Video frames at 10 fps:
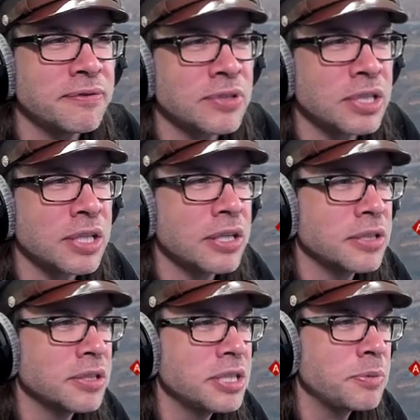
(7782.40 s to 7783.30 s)

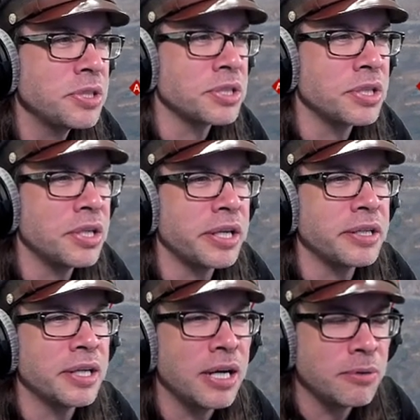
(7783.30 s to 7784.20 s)
Vihiro. This one's gone.
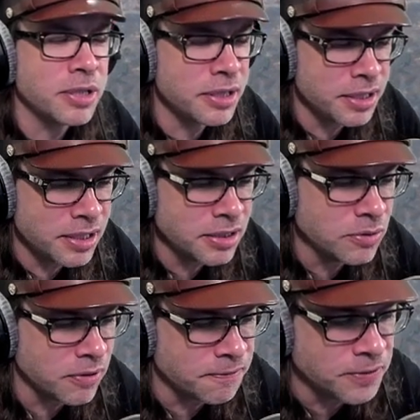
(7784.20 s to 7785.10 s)
Now we're going to get
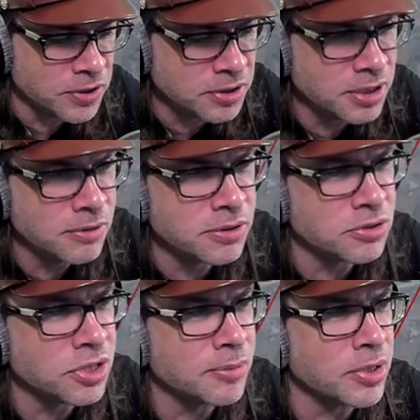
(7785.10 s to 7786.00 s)
into a full Iwo
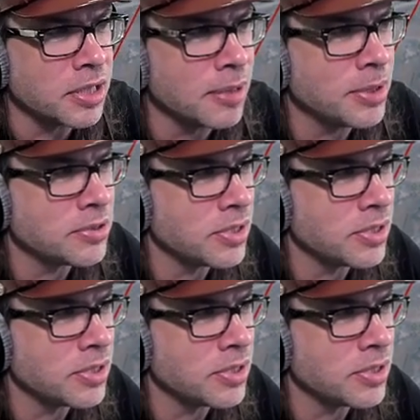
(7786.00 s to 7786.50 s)
Jima. How about